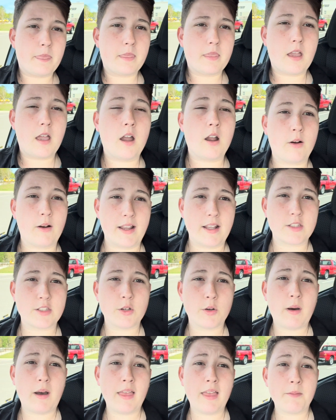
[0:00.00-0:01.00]
All right,
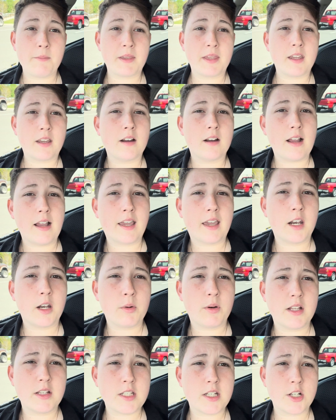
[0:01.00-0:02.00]
so while I'm here, I kind of
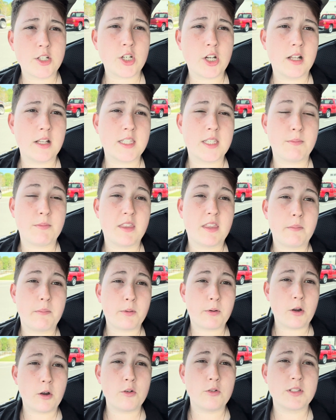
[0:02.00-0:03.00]
want to touch on some of the
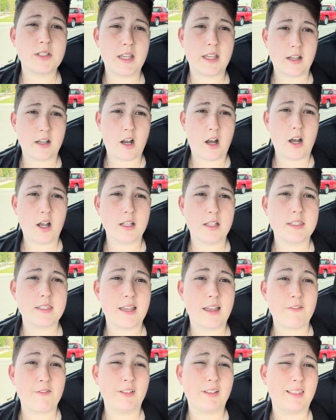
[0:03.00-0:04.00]
pros and cons
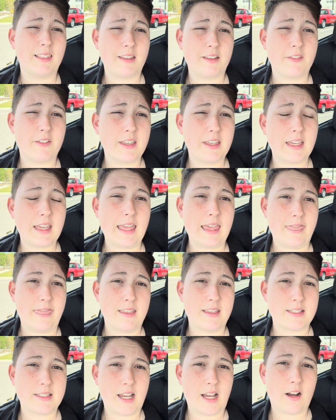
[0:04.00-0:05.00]
of living in
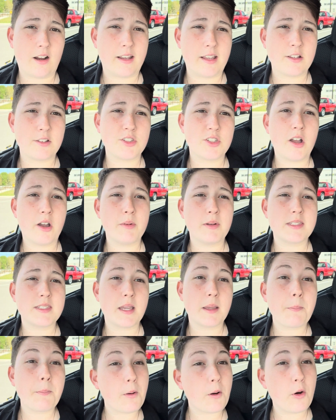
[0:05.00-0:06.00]
this area. So I would say
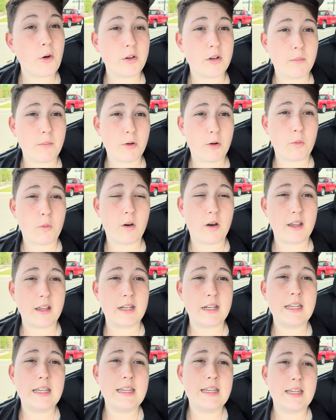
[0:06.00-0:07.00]
pro number
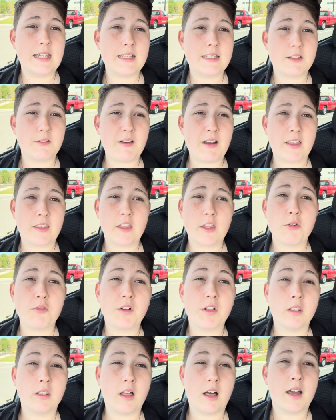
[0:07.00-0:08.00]
one is the fact that you have a
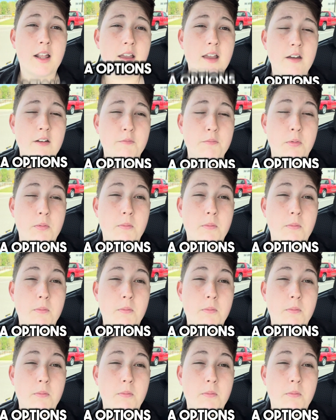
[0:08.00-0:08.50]
lot of